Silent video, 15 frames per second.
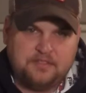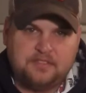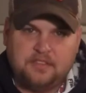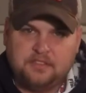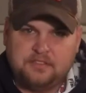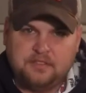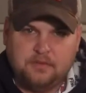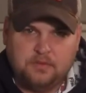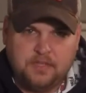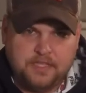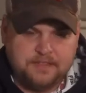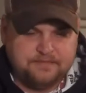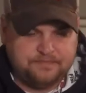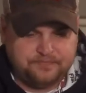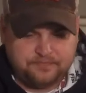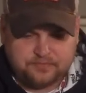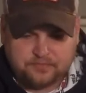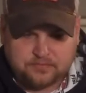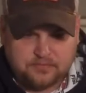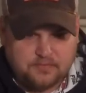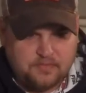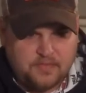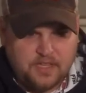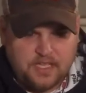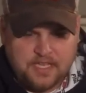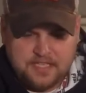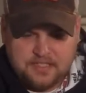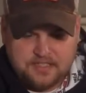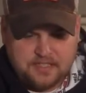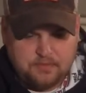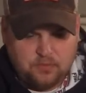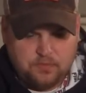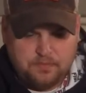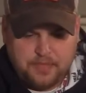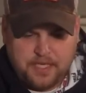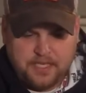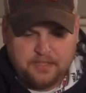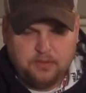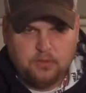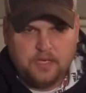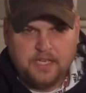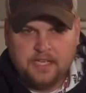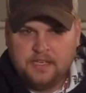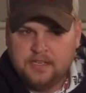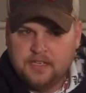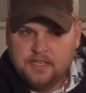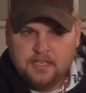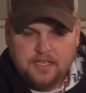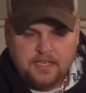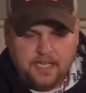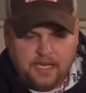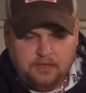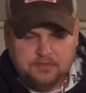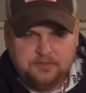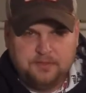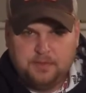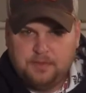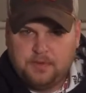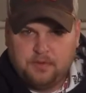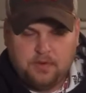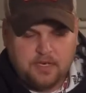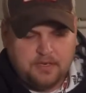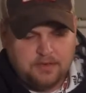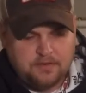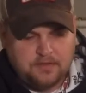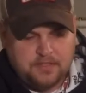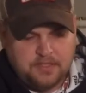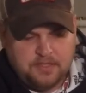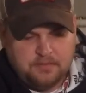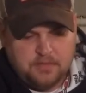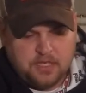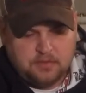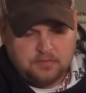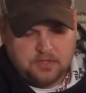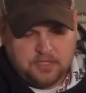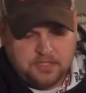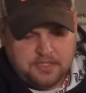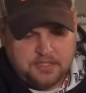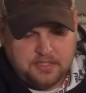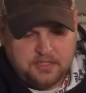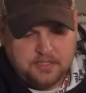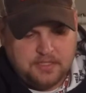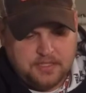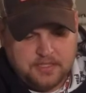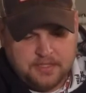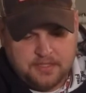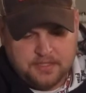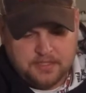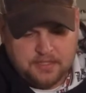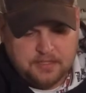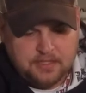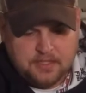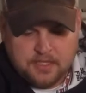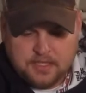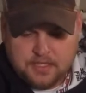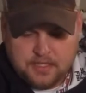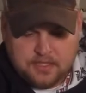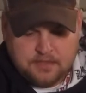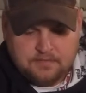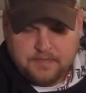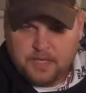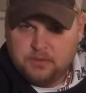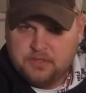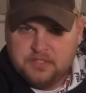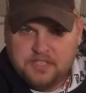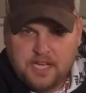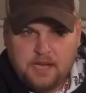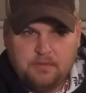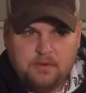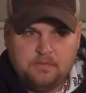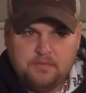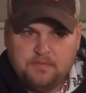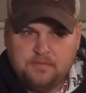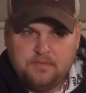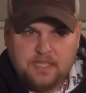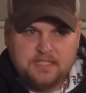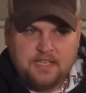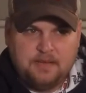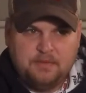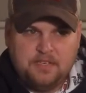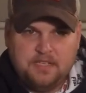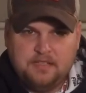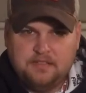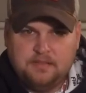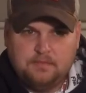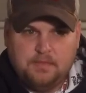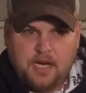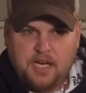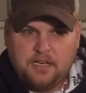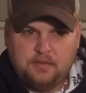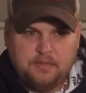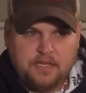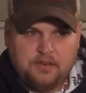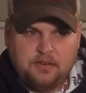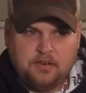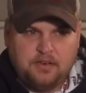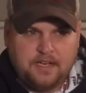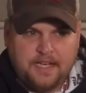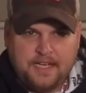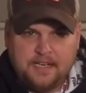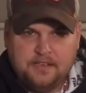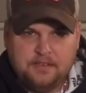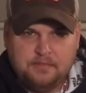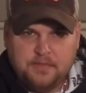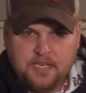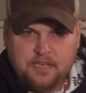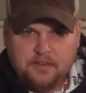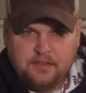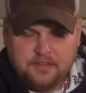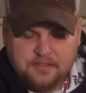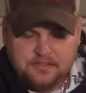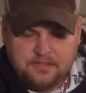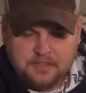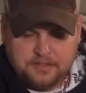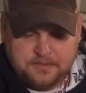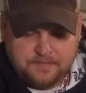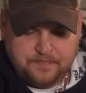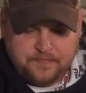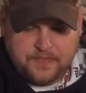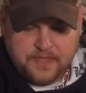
tungsten weight. I just pegged the weight and I was flipping her right over in the buckbrush. And they were just hammered. By the time it hit the bottom, they already had it in their mouth. So